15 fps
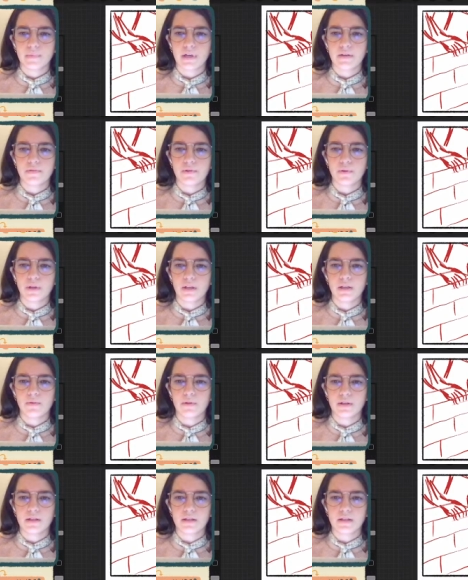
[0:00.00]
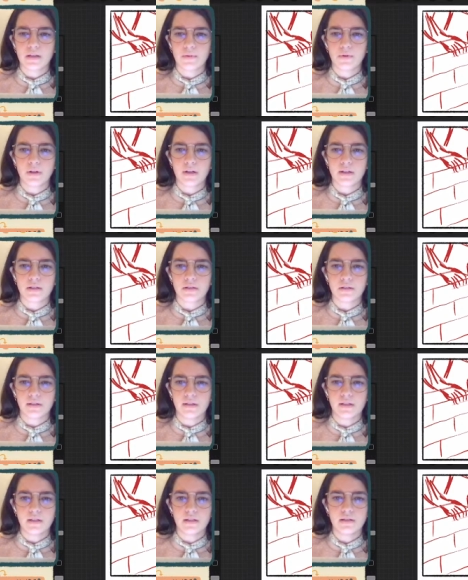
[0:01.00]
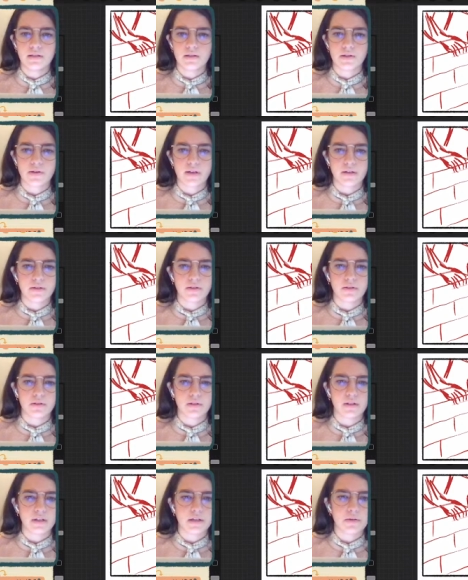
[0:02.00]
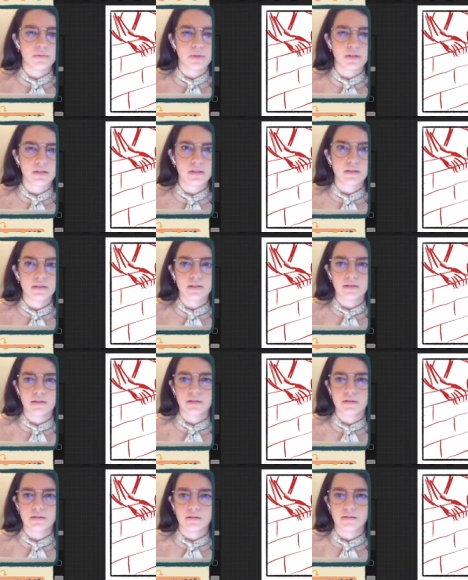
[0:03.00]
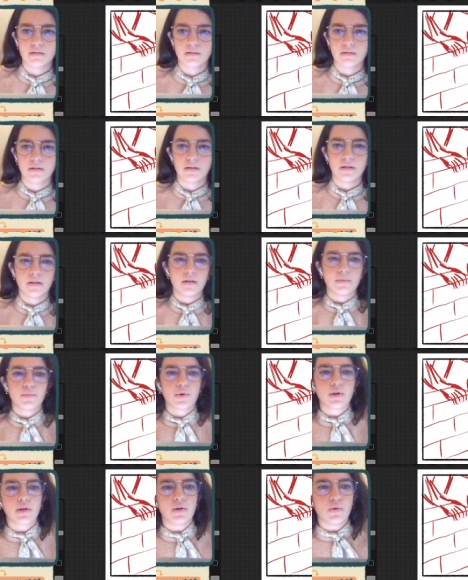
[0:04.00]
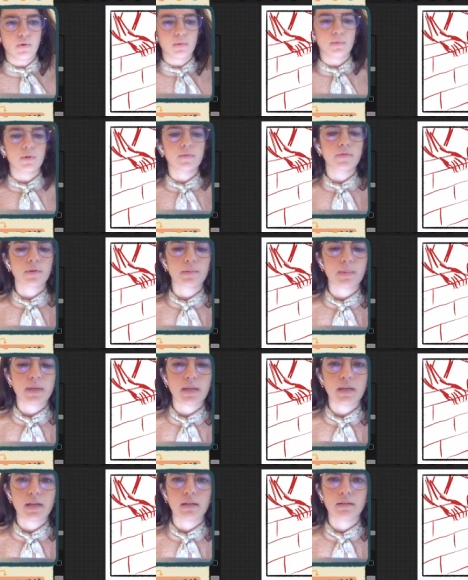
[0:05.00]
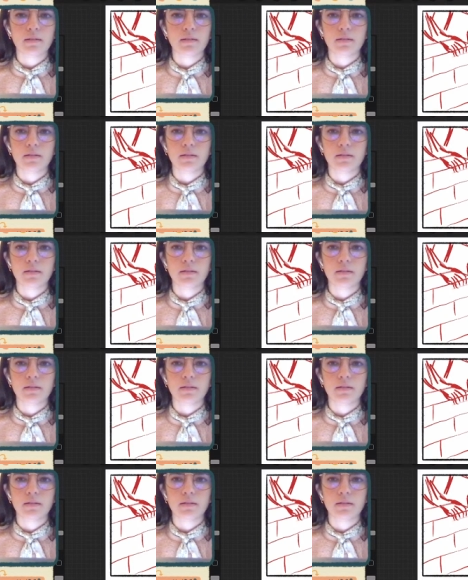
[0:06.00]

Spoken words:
I have no idea what this thing will actually turn out to look like, which is pretty normal for me.